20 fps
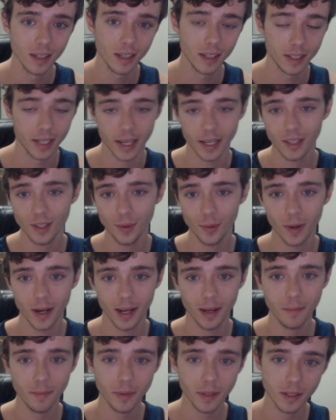Take the
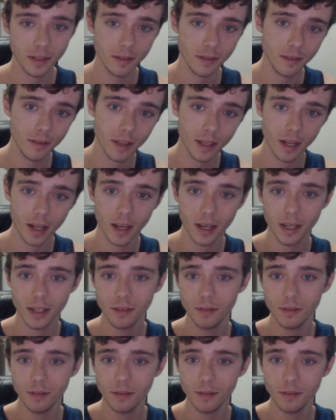ramp, and then I